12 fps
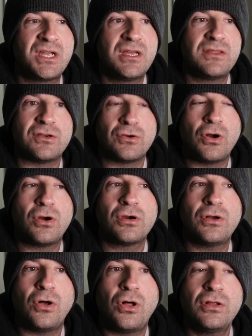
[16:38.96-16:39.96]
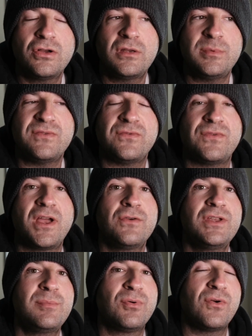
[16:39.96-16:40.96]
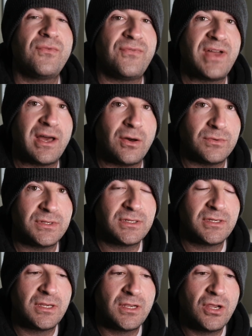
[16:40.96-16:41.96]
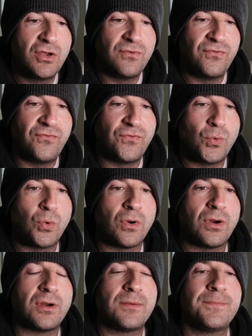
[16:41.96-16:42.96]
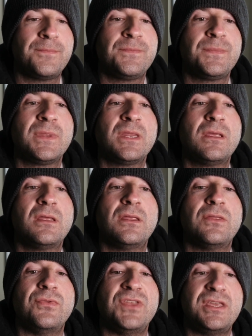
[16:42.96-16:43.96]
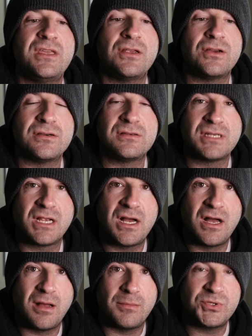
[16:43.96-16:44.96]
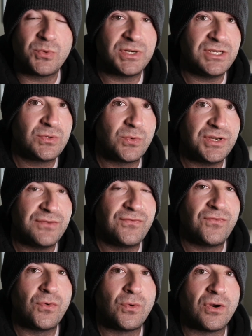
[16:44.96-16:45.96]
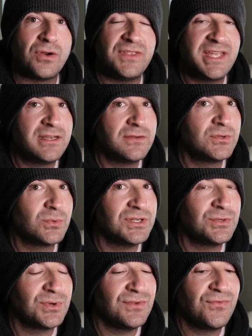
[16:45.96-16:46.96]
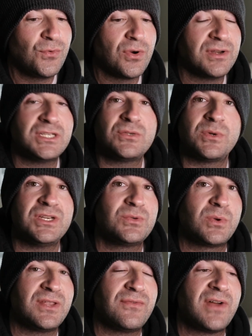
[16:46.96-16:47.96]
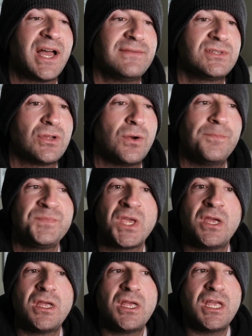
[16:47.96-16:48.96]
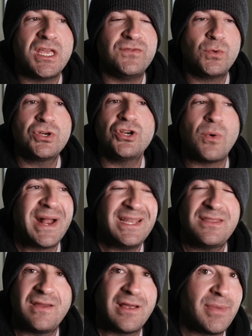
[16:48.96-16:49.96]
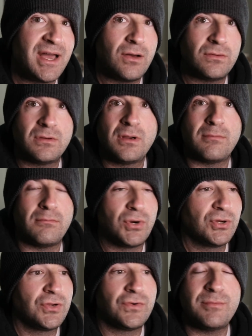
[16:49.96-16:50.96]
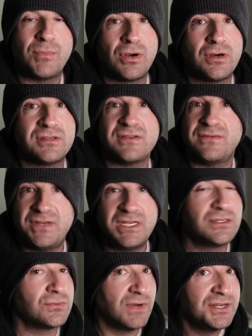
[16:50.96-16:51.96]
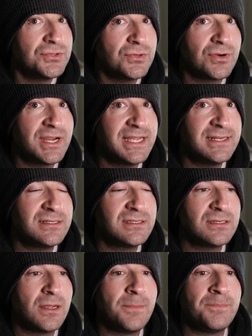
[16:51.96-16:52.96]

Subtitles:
that are all going to be very profound for the year to come, 2024, the end of 2024 and in 2025. So if you want to know anything about Mercury, Mars, and Venus retrogrades